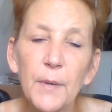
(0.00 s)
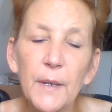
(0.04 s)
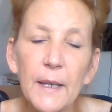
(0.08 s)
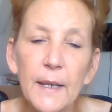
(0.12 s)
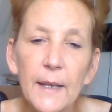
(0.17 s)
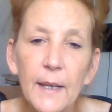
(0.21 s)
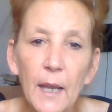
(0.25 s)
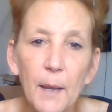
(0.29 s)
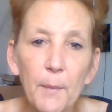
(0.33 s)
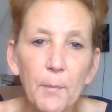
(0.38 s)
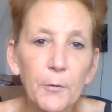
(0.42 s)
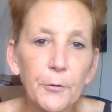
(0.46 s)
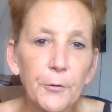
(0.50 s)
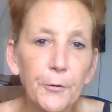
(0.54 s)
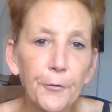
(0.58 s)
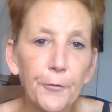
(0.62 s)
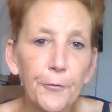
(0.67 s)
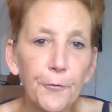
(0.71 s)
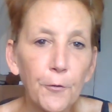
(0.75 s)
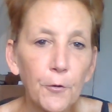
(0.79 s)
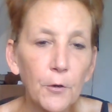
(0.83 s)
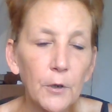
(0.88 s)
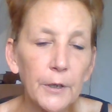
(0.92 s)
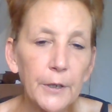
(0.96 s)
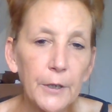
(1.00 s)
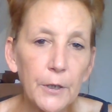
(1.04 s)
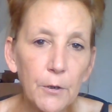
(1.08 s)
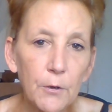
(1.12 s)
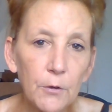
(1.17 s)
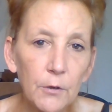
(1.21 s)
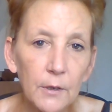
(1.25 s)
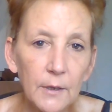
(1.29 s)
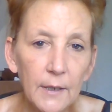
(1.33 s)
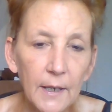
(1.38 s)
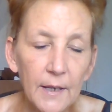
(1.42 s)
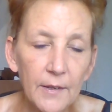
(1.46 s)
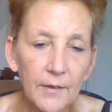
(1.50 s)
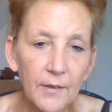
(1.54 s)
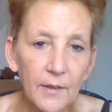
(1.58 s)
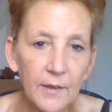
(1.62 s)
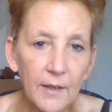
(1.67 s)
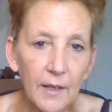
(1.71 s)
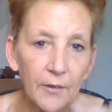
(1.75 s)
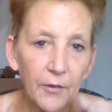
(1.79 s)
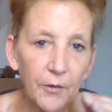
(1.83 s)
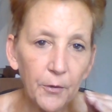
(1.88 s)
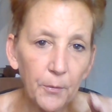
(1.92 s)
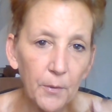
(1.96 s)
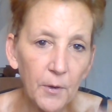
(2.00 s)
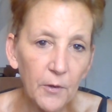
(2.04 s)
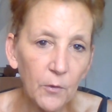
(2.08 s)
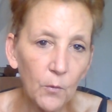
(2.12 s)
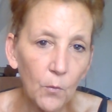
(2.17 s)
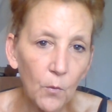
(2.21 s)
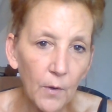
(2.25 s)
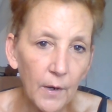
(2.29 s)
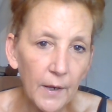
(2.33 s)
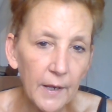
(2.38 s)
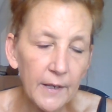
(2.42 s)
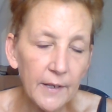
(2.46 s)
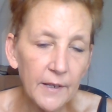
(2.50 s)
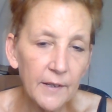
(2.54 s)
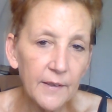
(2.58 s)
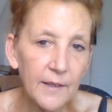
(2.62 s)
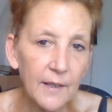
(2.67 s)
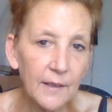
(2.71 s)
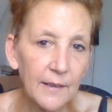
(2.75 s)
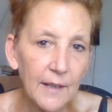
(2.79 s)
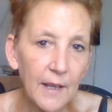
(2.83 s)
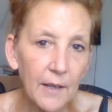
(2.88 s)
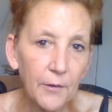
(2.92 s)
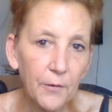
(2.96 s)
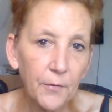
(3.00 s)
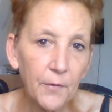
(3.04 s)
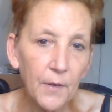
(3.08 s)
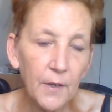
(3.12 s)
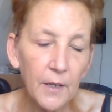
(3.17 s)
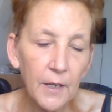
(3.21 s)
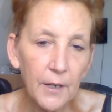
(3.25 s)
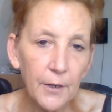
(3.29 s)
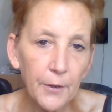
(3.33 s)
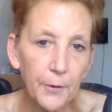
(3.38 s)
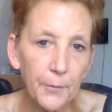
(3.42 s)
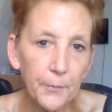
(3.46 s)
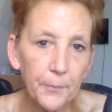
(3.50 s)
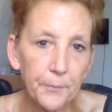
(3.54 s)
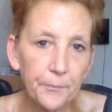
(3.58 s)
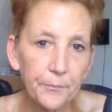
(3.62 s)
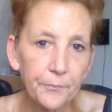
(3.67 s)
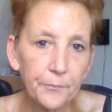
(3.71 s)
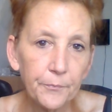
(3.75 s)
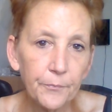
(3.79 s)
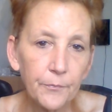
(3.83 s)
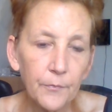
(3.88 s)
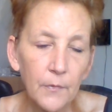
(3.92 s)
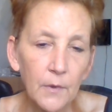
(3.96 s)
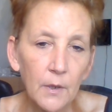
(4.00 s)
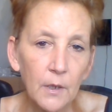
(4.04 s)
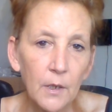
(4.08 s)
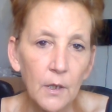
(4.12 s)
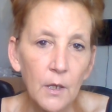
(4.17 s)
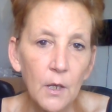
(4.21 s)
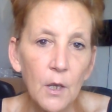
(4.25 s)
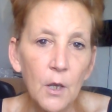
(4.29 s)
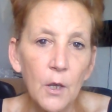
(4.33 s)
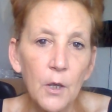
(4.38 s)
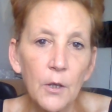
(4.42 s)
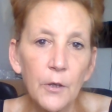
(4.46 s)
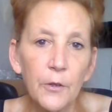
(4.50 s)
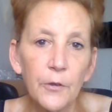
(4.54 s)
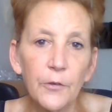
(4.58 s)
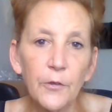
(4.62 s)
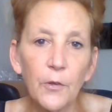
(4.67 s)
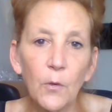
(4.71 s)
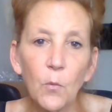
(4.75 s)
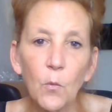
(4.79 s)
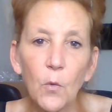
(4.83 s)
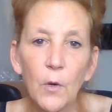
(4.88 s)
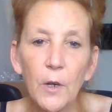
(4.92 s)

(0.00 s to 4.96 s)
being able to fully utilize it, that's the reason why I did that last video. So